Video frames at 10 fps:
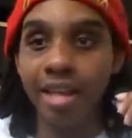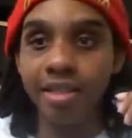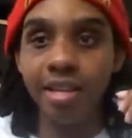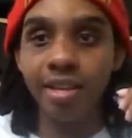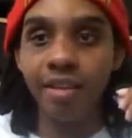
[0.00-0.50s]
I
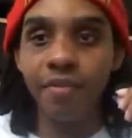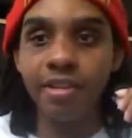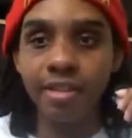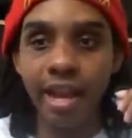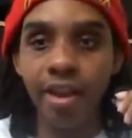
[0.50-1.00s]
think if
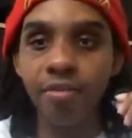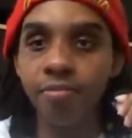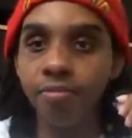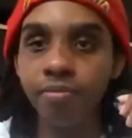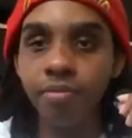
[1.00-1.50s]
he's there
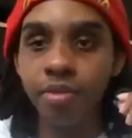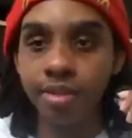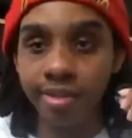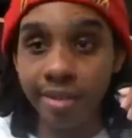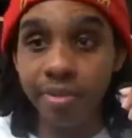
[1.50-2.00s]

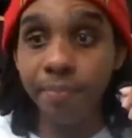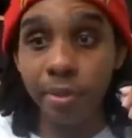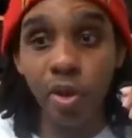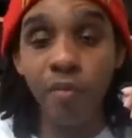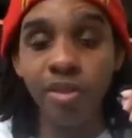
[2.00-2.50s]
to simply
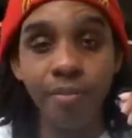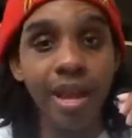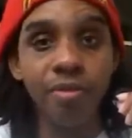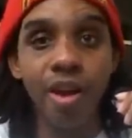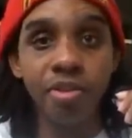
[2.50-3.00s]
put over the
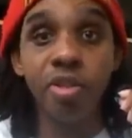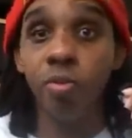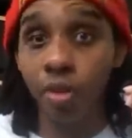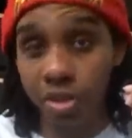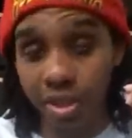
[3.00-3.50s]
main roster,
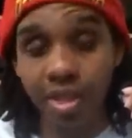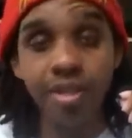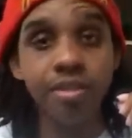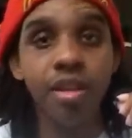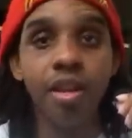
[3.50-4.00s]
which he
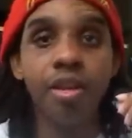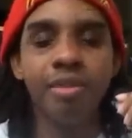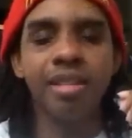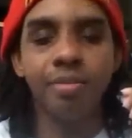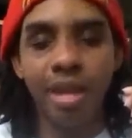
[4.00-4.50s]
is,
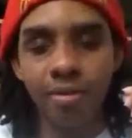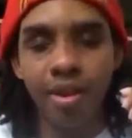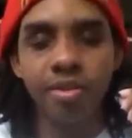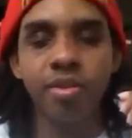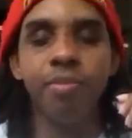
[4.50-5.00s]
not the main
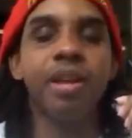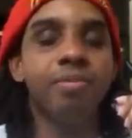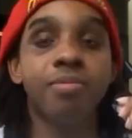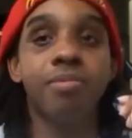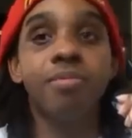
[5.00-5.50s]
roster, but
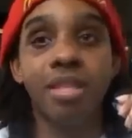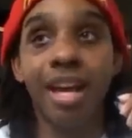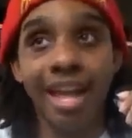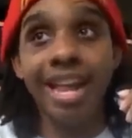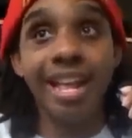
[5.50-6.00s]

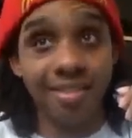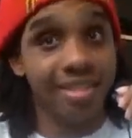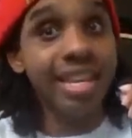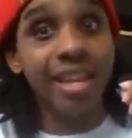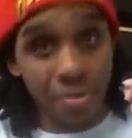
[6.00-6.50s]
the
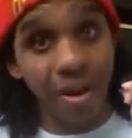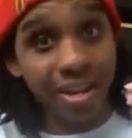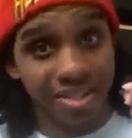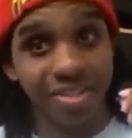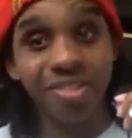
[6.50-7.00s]
NXT
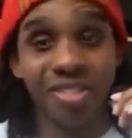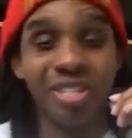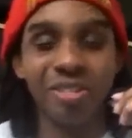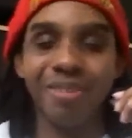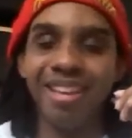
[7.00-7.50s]
roster,
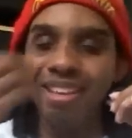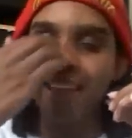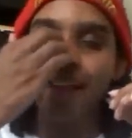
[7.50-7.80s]
excuse me,